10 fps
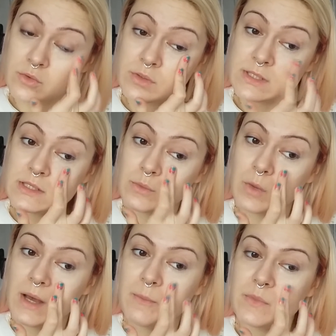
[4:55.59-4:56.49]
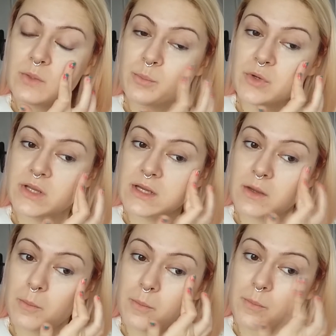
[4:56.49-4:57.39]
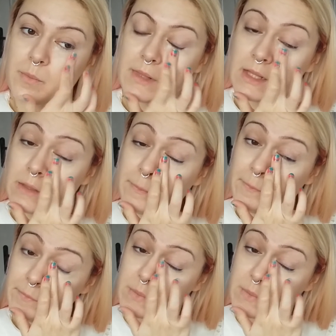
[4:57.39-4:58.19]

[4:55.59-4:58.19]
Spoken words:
The reason why I'm putting little